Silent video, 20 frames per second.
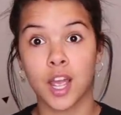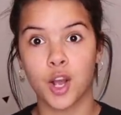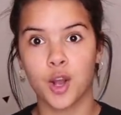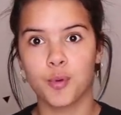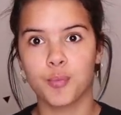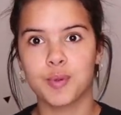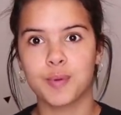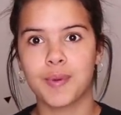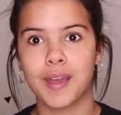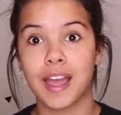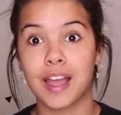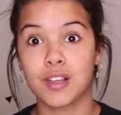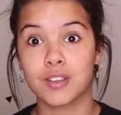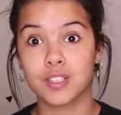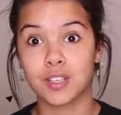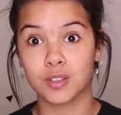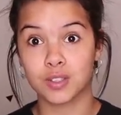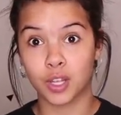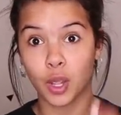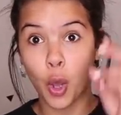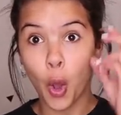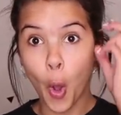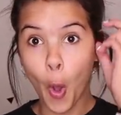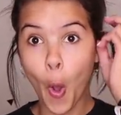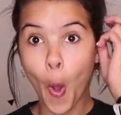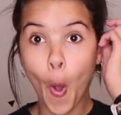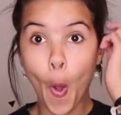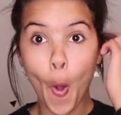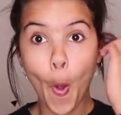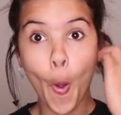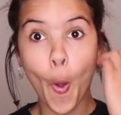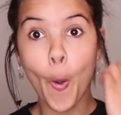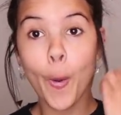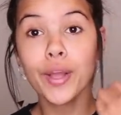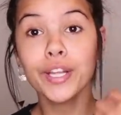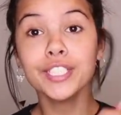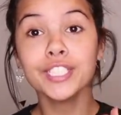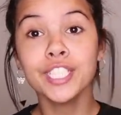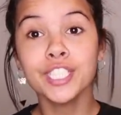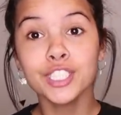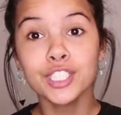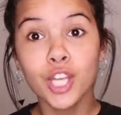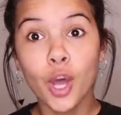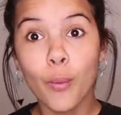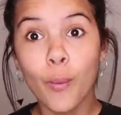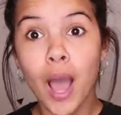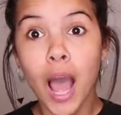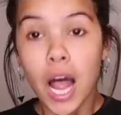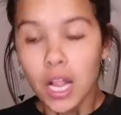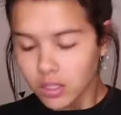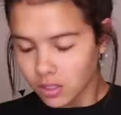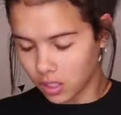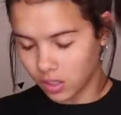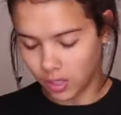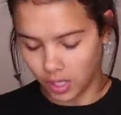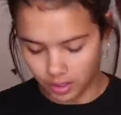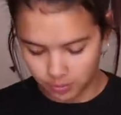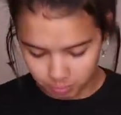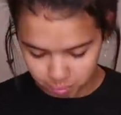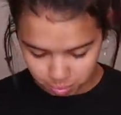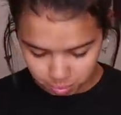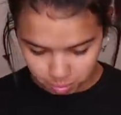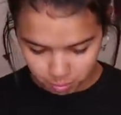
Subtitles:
I opened my eyes, I was like, oh, it did so well. Okay.